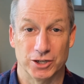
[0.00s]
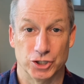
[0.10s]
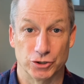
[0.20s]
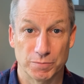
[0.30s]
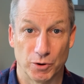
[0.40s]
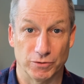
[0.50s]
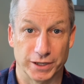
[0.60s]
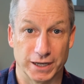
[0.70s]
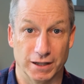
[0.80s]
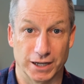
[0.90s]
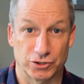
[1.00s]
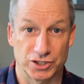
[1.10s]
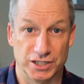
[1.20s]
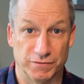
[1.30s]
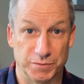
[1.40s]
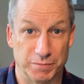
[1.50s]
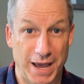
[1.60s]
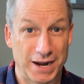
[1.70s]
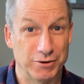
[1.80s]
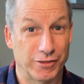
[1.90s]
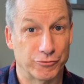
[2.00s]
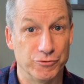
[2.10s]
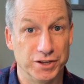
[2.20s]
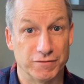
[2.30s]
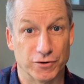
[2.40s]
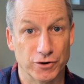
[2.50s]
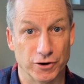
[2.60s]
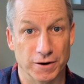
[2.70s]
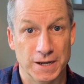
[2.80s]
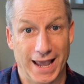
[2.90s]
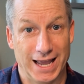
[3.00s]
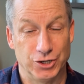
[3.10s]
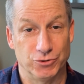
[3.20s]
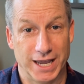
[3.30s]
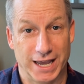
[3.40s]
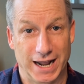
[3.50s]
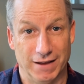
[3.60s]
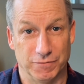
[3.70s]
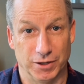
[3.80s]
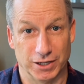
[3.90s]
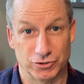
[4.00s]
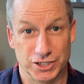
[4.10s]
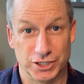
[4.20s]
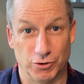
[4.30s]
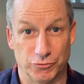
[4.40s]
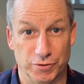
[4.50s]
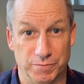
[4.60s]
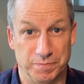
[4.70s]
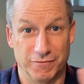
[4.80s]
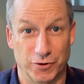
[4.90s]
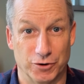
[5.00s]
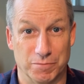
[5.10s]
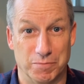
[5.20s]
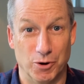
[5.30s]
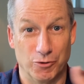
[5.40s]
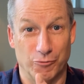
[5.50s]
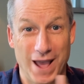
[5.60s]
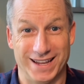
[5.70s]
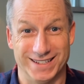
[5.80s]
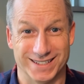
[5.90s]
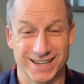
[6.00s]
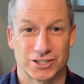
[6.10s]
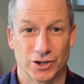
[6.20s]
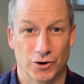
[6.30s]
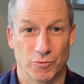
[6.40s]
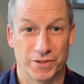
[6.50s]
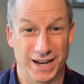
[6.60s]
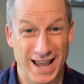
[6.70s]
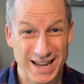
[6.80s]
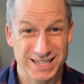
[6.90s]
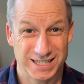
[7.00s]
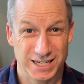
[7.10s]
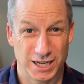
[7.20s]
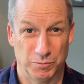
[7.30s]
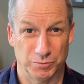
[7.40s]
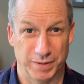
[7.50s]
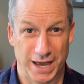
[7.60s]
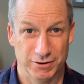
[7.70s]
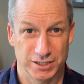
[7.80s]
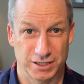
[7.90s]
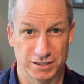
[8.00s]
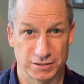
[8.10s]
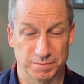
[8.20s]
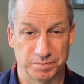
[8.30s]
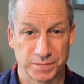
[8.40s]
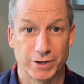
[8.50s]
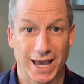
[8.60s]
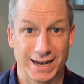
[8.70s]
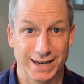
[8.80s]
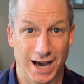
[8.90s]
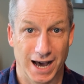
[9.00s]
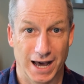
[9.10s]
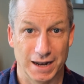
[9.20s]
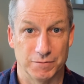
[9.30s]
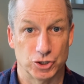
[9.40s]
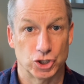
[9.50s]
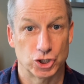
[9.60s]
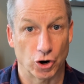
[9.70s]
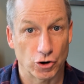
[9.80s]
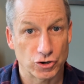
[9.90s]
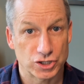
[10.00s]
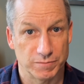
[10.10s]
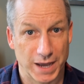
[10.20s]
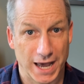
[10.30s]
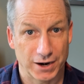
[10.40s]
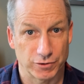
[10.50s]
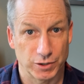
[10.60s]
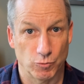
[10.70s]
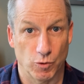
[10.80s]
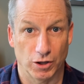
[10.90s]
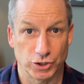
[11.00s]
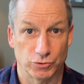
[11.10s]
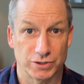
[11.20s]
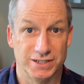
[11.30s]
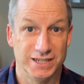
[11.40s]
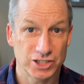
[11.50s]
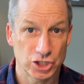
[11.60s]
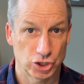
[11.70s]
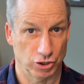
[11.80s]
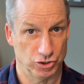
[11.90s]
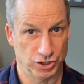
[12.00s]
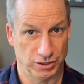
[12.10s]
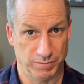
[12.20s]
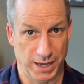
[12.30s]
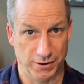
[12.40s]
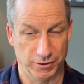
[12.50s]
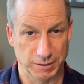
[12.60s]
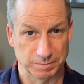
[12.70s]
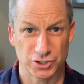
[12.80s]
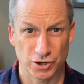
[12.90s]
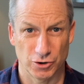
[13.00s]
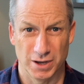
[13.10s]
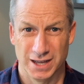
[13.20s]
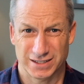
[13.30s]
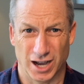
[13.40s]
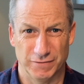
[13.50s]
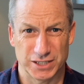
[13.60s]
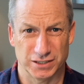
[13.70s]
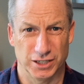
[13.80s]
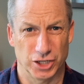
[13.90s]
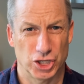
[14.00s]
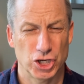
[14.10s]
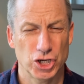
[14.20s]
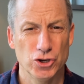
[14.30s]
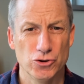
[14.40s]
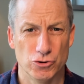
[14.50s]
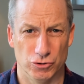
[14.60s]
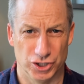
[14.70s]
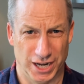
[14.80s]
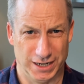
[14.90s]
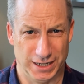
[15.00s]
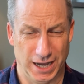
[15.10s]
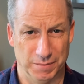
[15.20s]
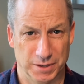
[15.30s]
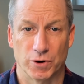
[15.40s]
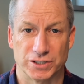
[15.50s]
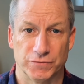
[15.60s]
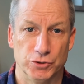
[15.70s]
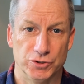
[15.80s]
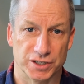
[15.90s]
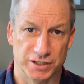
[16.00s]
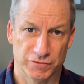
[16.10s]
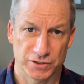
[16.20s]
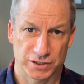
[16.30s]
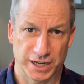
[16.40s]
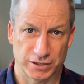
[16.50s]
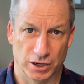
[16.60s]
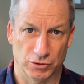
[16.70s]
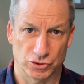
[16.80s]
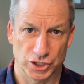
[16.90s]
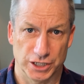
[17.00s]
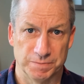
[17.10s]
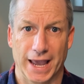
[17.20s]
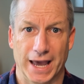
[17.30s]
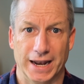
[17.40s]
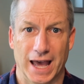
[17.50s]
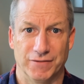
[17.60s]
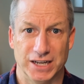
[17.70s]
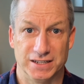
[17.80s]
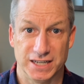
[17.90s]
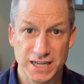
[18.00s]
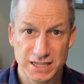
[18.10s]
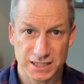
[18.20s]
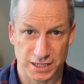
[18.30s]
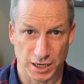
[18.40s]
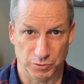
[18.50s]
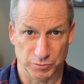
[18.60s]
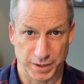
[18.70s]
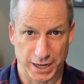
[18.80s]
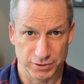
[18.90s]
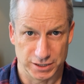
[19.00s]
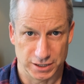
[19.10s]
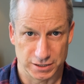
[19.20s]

because you're pulling electricity from your battery through the inverter, and you can't have electricity go through the inverter both ways. So with an AC coupled battery system, you cannot charge the battery while you're discharging the battery. So that's obviously a huge handicap. Whereas if you use a different technology and have a DC coupled battery